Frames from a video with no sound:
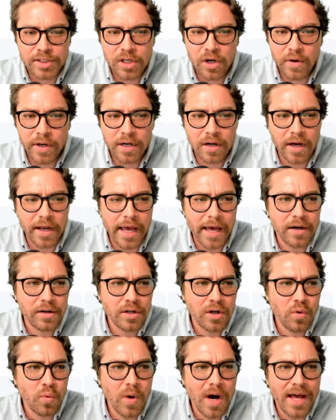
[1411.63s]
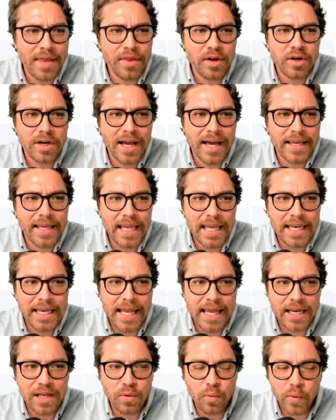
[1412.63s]
going on. I don't know why they're not getting
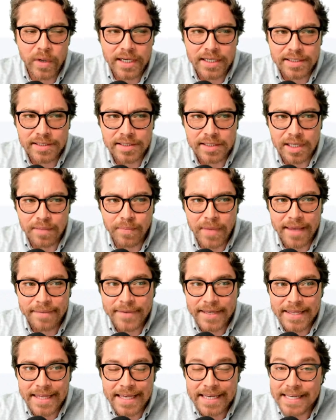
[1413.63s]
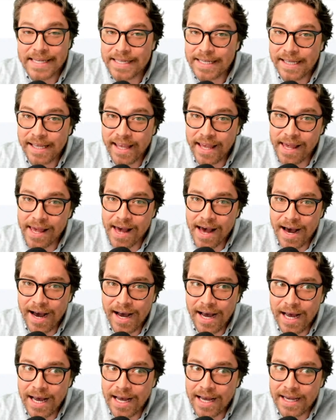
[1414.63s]
any witnessing. Maybe they need to get
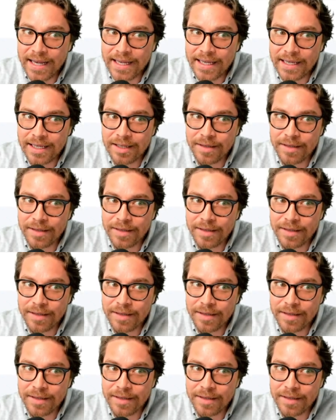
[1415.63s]
high.